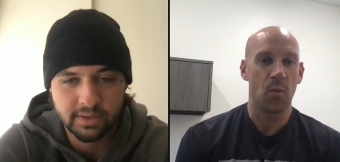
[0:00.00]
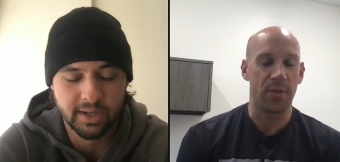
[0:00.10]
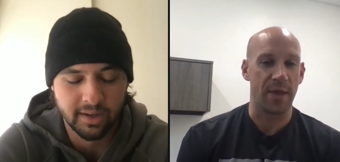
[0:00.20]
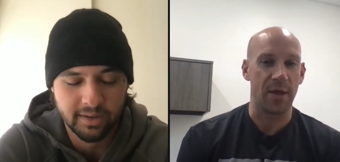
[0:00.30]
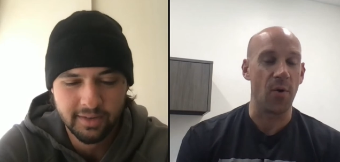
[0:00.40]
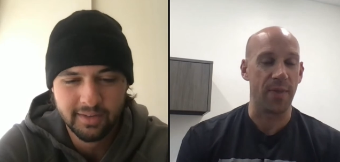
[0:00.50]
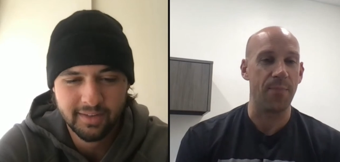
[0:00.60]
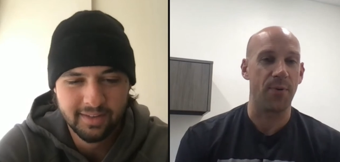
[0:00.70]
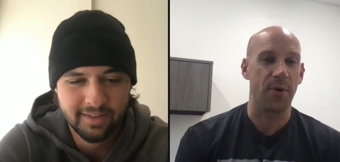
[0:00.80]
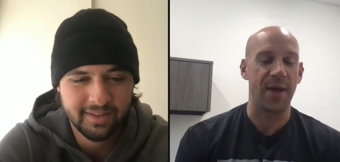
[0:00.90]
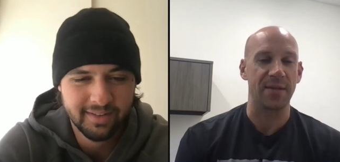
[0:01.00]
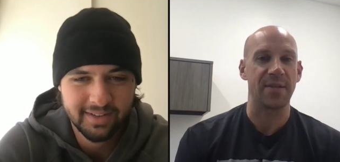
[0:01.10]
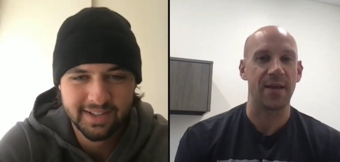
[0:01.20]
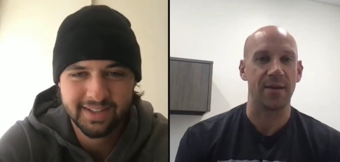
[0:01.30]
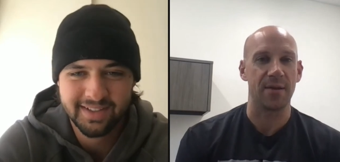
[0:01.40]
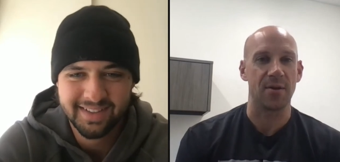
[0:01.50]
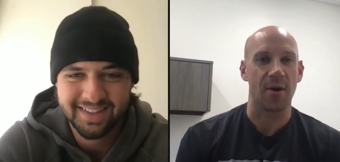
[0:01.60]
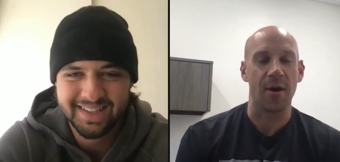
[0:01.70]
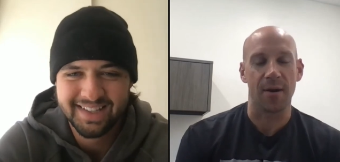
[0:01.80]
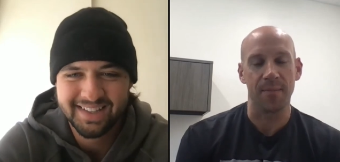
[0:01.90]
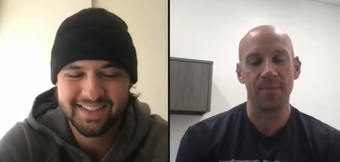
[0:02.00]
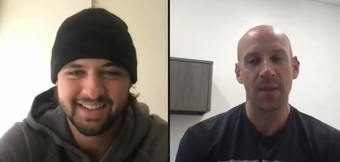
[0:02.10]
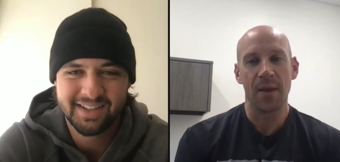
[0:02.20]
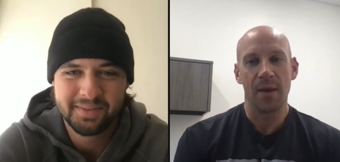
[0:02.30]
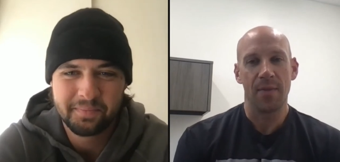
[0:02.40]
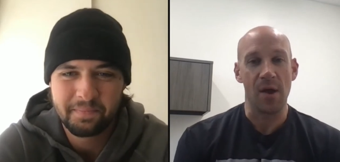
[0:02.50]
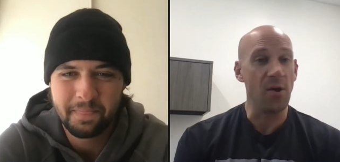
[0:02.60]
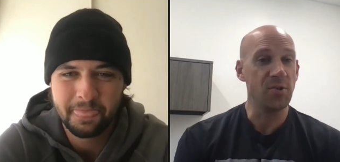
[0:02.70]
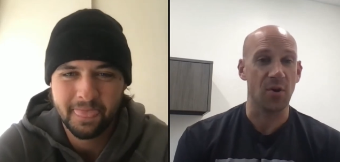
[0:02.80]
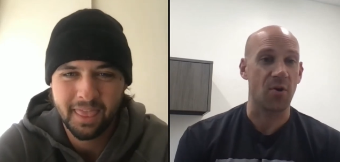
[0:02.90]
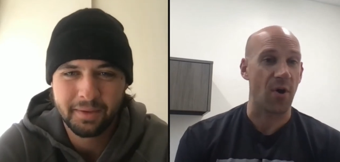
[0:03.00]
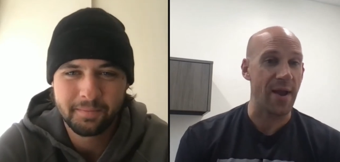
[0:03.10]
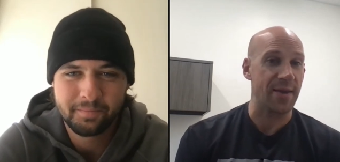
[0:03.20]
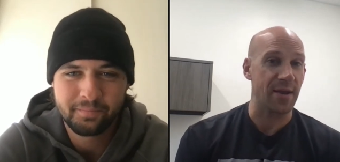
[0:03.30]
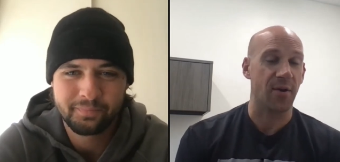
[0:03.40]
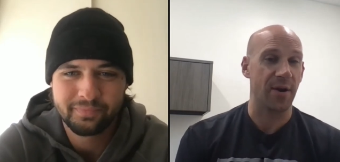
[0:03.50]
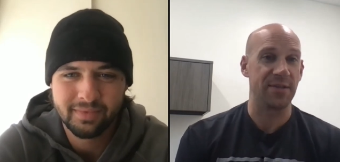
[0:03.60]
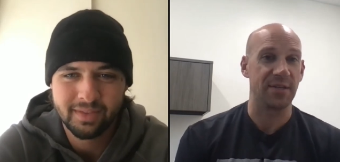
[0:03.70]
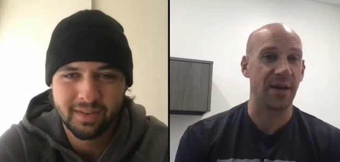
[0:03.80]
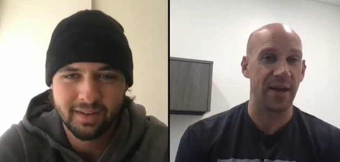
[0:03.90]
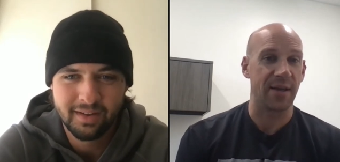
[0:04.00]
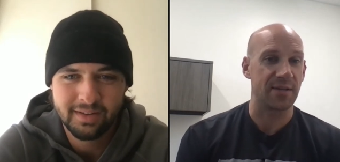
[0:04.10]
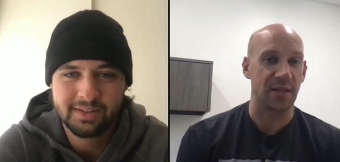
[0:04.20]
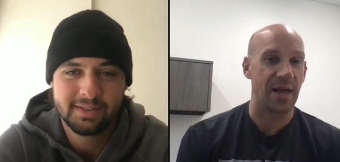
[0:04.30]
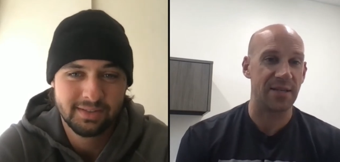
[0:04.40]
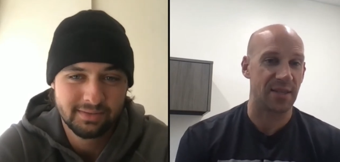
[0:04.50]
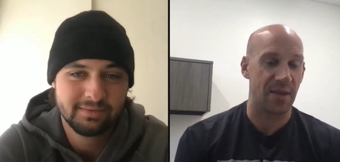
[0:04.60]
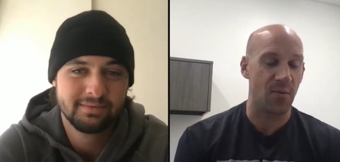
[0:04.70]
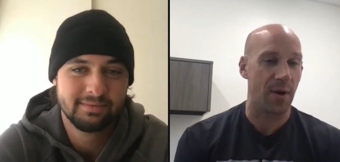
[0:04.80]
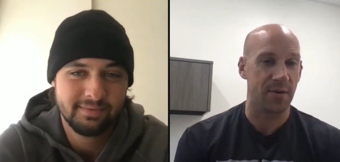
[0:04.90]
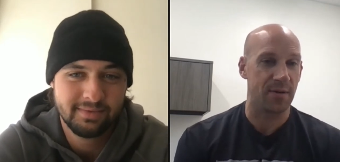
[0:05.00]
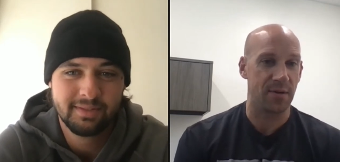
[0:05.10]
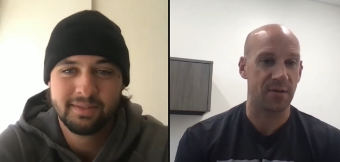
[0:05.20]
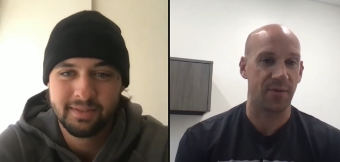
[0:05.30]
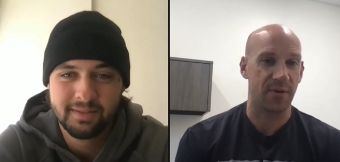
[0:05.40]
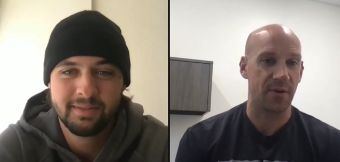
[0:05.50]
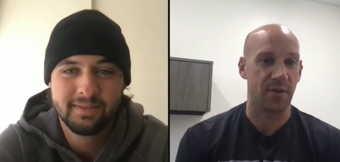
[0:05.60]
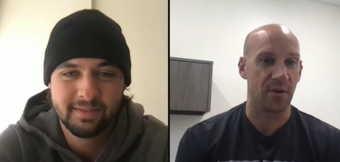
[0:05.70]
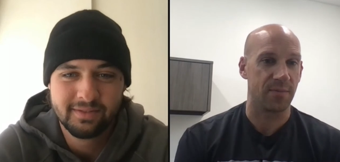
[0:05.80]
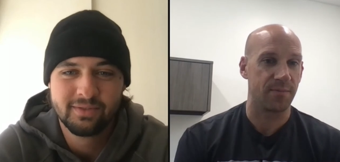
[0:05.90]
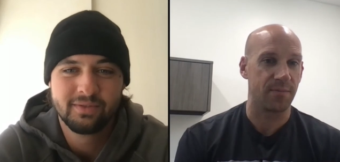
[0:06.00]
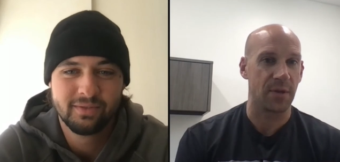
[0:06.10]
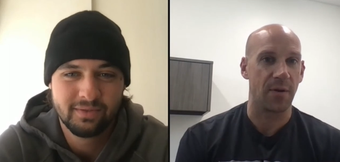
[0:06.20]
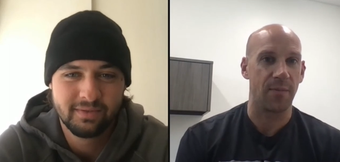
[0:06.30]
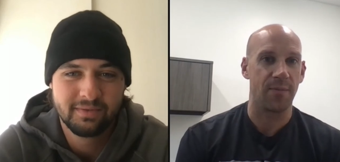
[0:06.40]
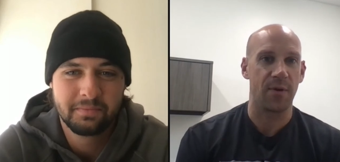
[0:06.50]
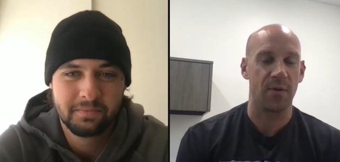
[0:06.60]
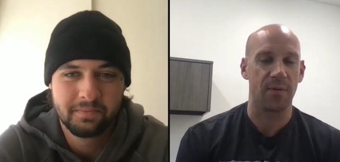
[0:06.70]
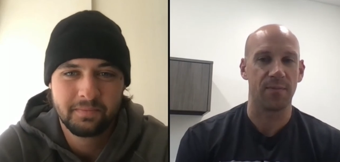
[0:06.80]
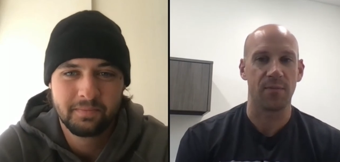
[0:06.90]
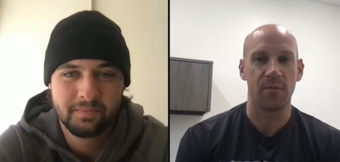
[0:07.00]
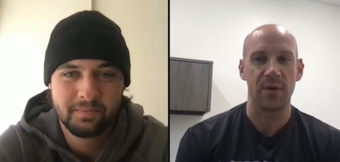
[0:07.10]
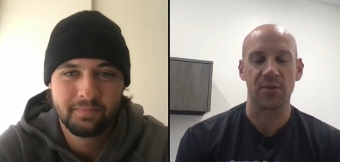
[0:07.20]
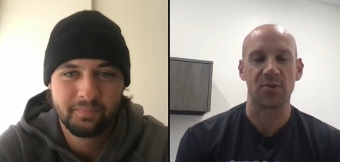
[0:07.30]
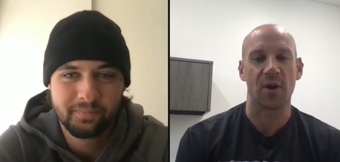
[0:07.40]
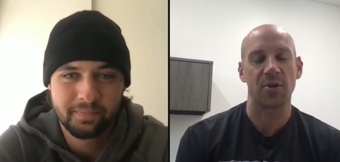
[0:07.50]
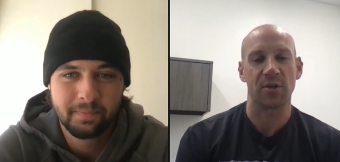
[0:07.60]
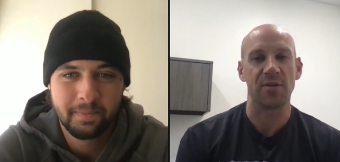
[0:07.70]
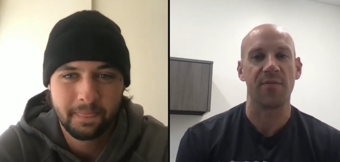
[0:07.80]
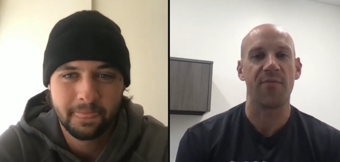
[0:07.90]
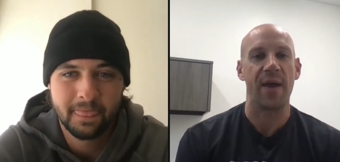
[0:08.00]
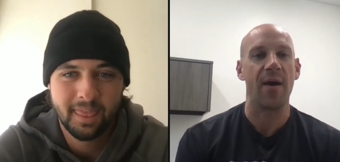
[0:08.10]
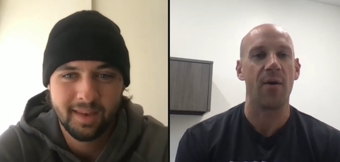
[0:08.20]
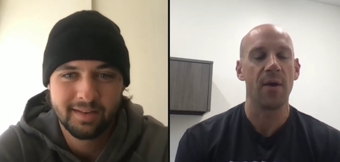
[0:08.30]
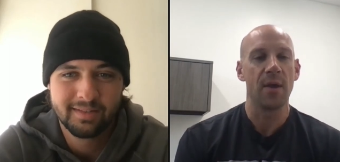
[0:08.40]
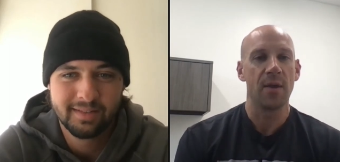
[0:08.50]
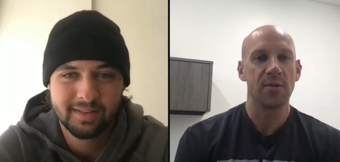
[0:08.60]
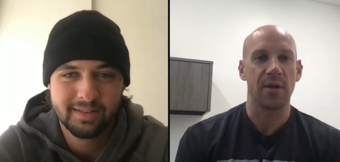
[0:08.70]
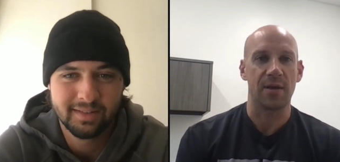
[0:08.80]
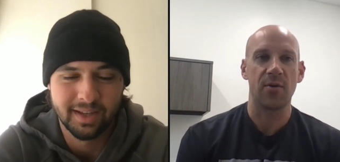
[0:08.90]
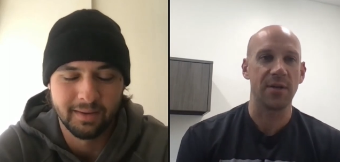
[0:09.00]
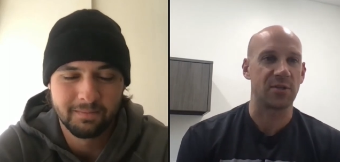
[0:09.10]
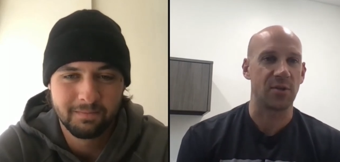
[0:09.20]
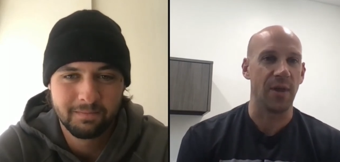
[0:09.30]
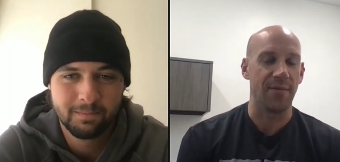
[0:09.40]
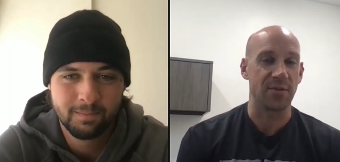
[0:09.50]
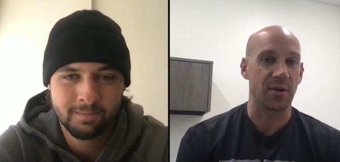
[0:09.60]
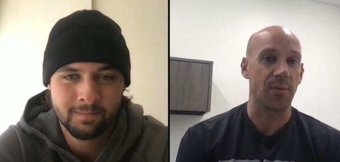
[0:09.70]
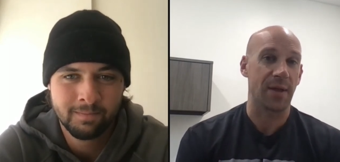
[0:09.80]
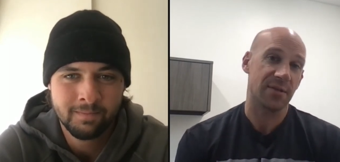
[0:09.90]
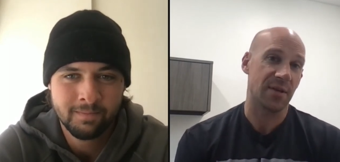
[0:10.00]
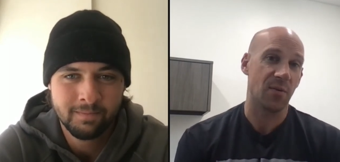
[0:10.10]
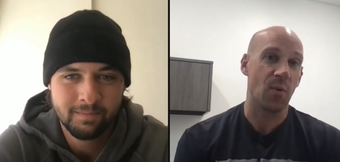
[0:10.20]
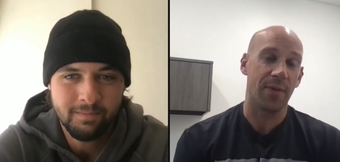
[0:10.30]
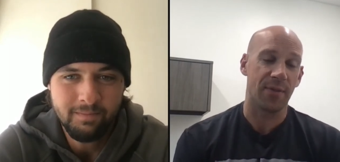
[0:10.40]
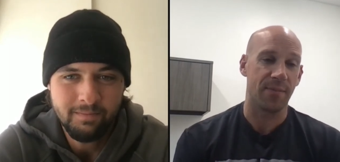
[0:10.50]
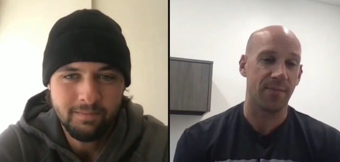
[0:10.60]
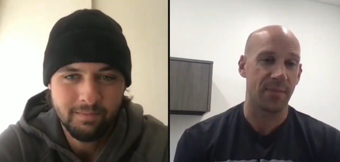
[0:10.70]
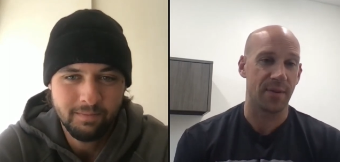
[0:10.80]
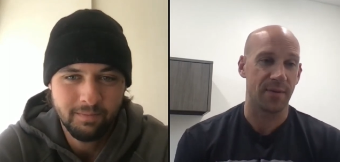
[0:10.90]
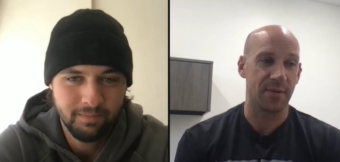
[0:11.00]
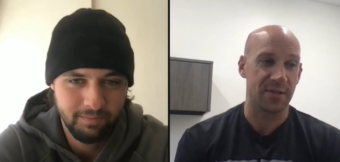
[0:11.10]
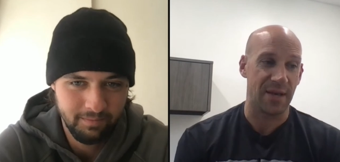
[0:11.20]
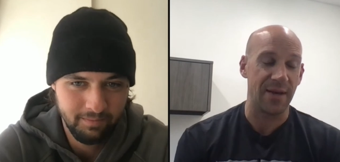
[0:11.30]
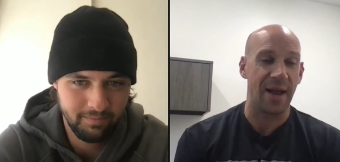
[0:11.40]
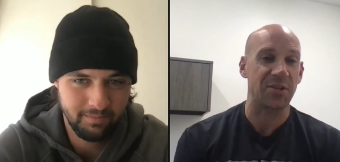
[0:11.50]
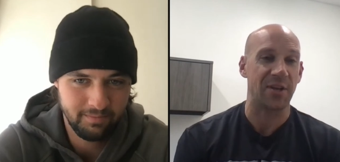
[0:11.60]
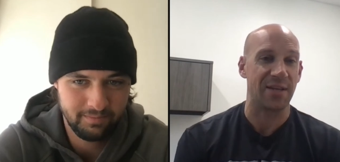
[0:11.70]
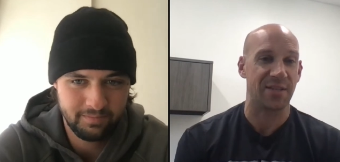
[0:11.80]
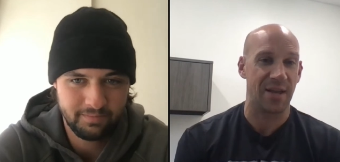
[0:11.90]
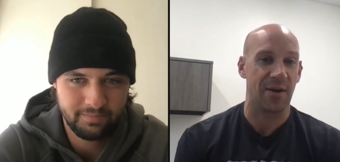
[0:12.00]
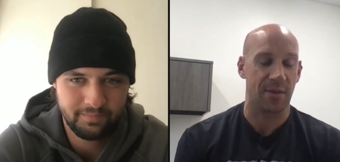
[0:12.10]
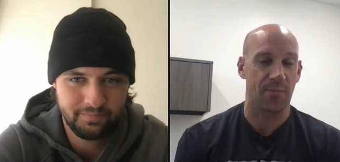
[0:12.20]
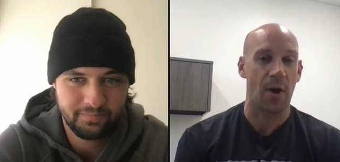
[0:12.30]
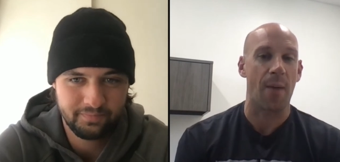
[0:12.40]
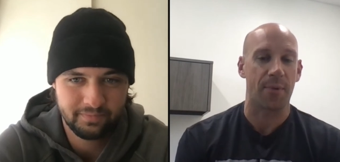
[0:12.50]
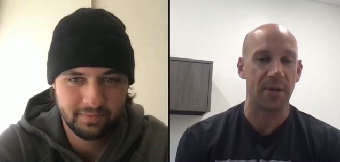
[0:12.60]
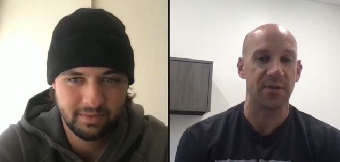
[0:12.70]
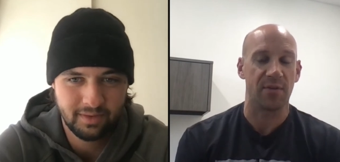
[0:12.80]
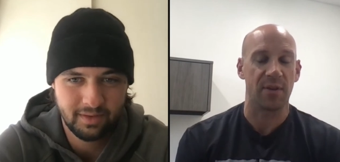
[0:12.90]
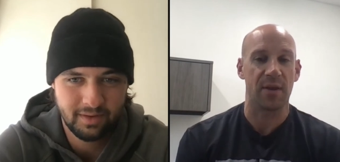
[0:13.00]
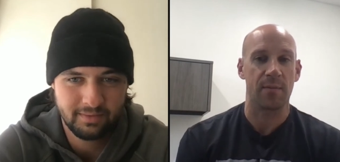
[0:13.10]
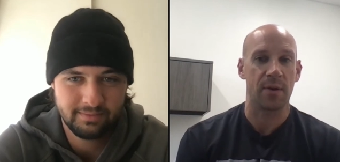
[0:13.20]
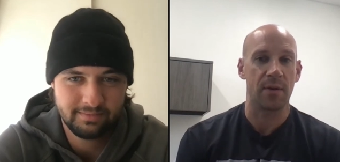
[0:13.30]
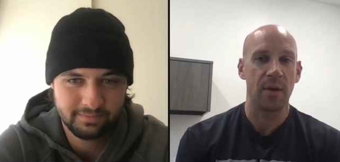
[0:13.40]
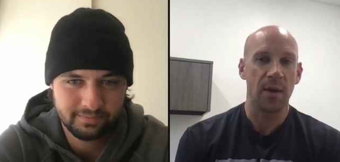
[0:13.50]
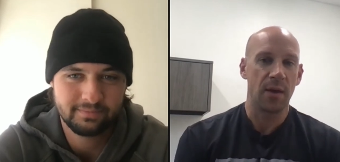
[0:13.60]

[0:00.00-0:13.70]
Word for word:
Speaker 1: when yeah. they go and put that tendon in your arm, they also crank it crazy tight because the last thing they want is for their their you know their reconstruction to fail. So that creates two levels of complexity. One, the, the, the tendon actually has to take on the properties of a ligament